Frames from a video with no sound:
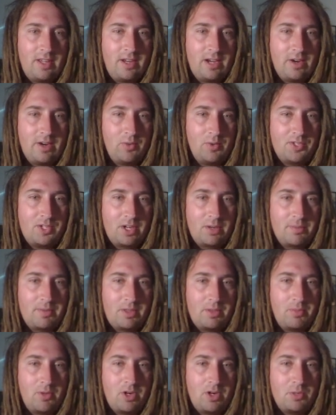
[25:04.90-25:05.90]
Everyone's talking
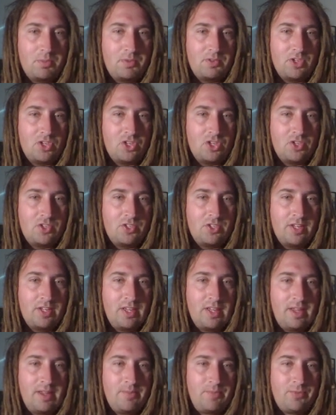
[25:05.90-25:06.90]
about the margin positions.
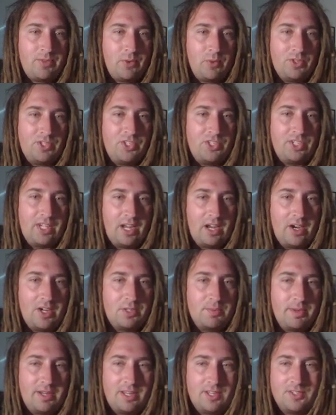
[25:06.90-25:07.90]
What
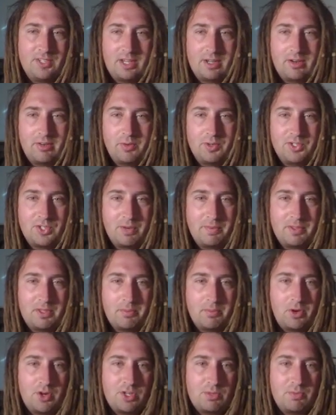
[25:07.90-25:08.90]
scares me is like everyone's talking about the
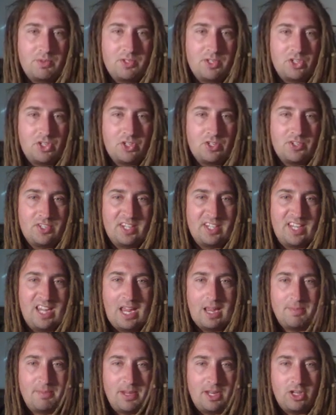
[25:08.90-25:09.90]
margin positions that
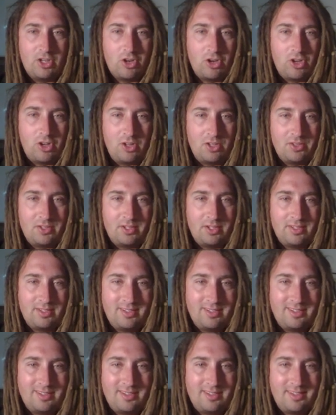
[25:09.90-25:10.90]
can't be called.
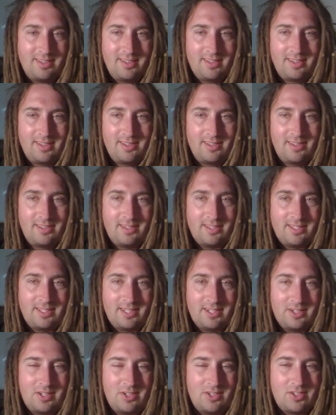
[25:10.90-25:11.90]

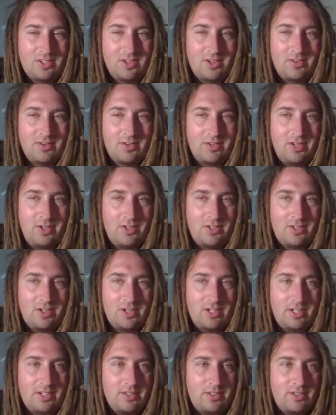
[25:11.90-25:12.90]
Like you
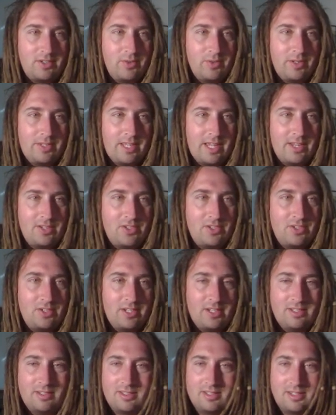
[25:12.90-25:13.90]
start doing that
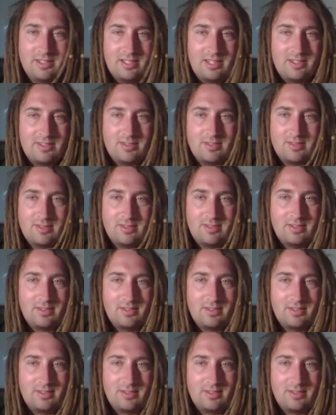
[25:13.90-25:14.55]
shit. Like that's.